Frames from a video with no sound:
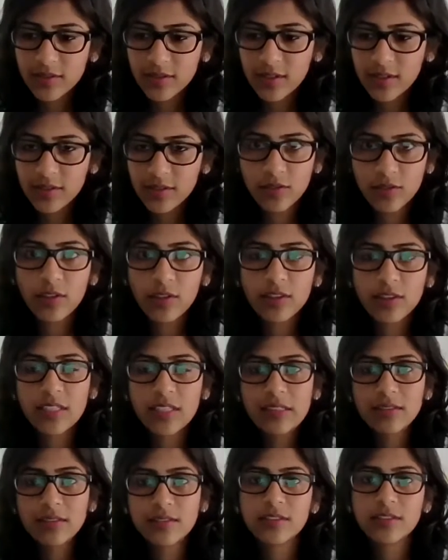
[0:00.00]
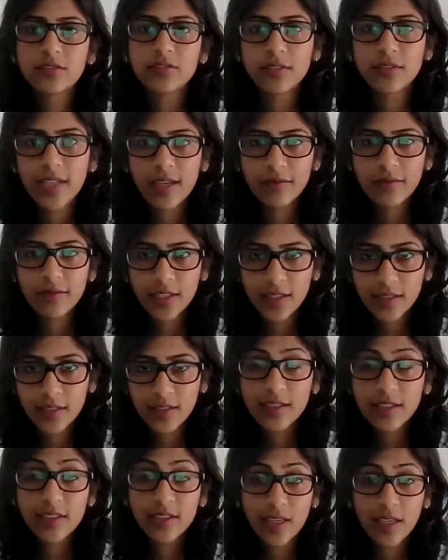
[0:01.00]
not the easiest to navigate,
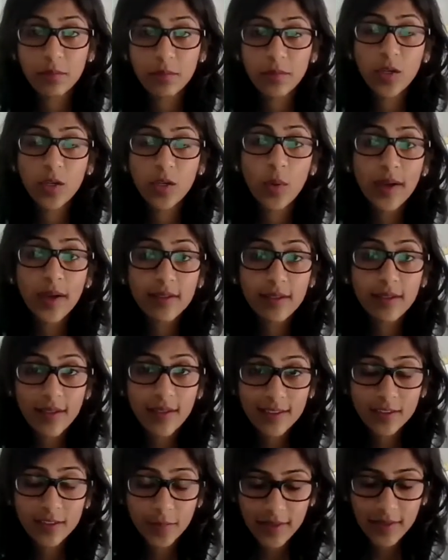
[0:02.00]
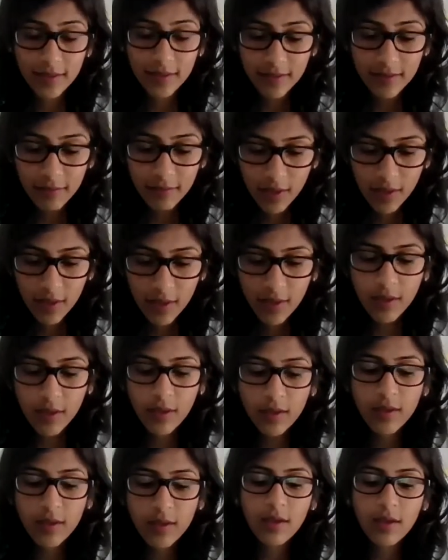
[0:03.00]
and it can be quite expensive.
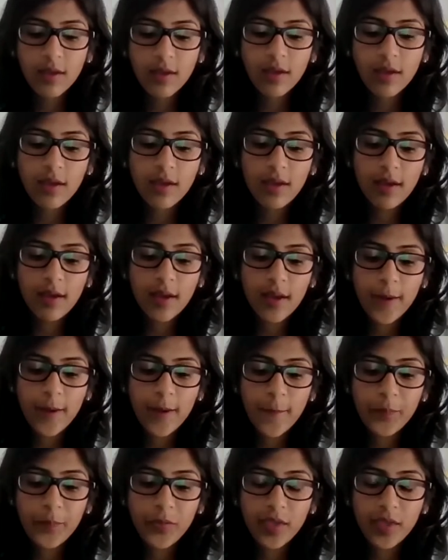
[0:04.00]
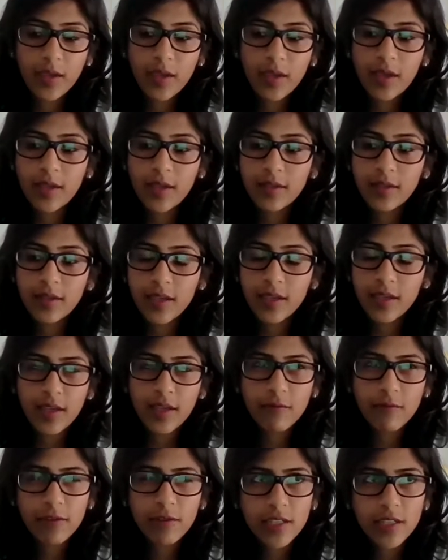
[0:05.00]
And
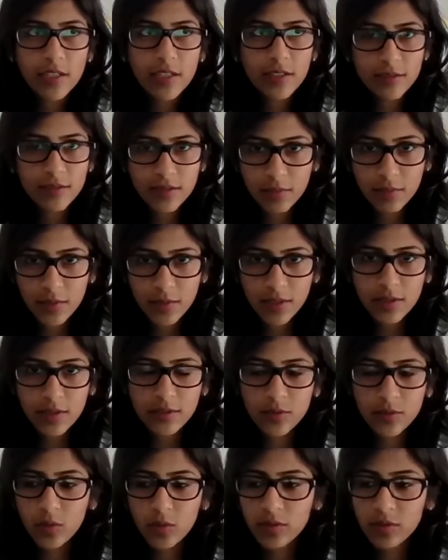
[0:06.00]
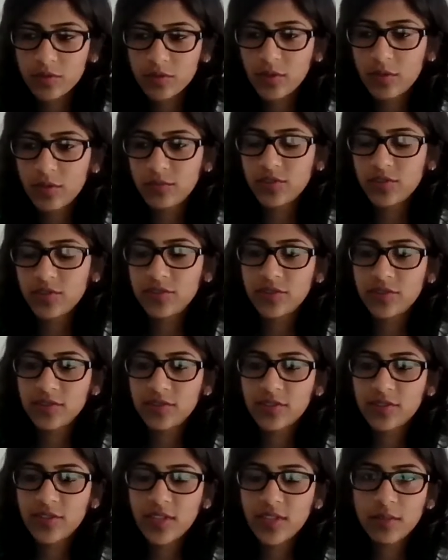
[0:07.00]
again, very similar to what Tom just
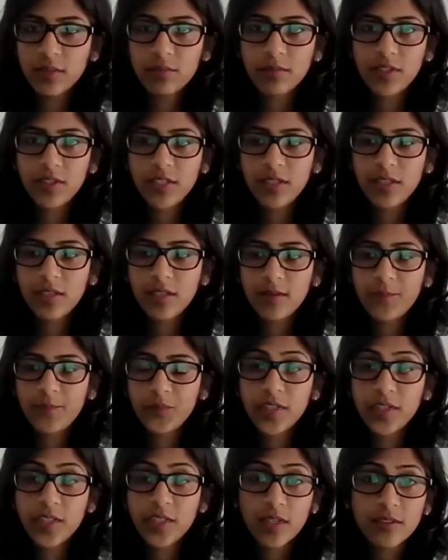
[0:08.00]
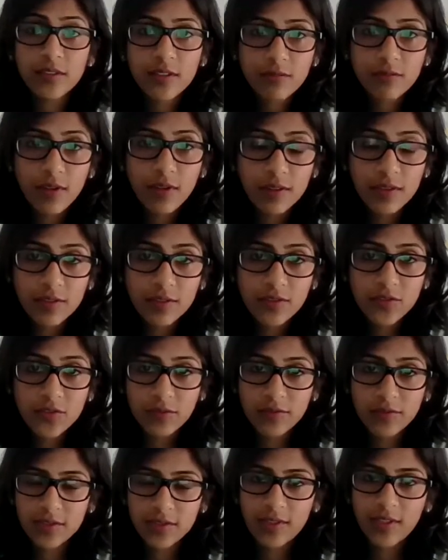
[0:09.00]
described, the other advantage,
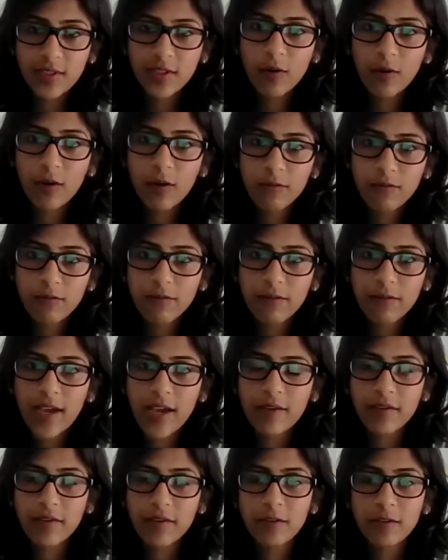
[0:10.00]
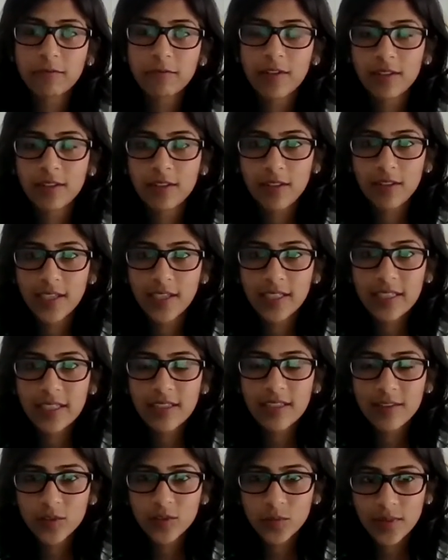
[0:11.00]
obviously, of having a funder like
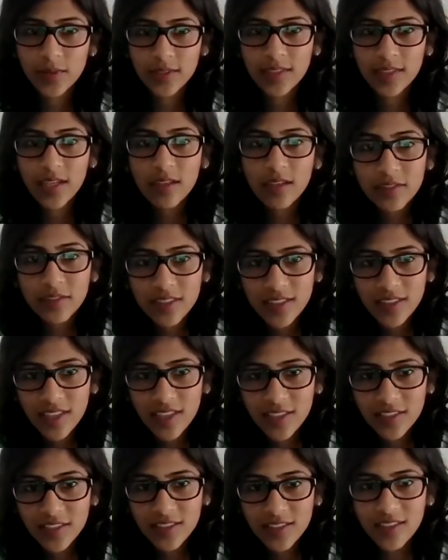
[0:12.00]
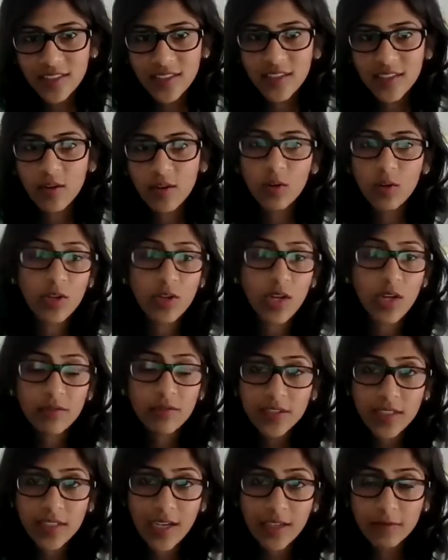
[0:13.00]
Insworth cover the ATA or cover
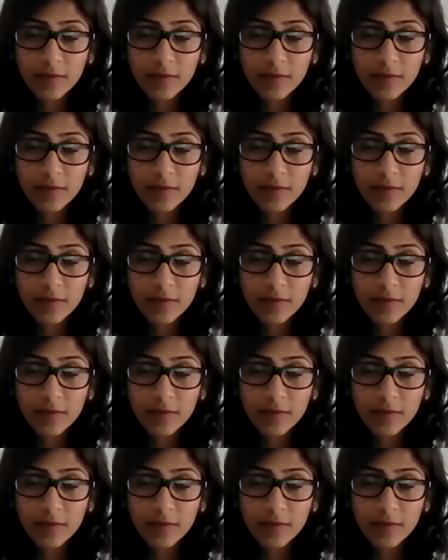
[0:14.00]
the adverse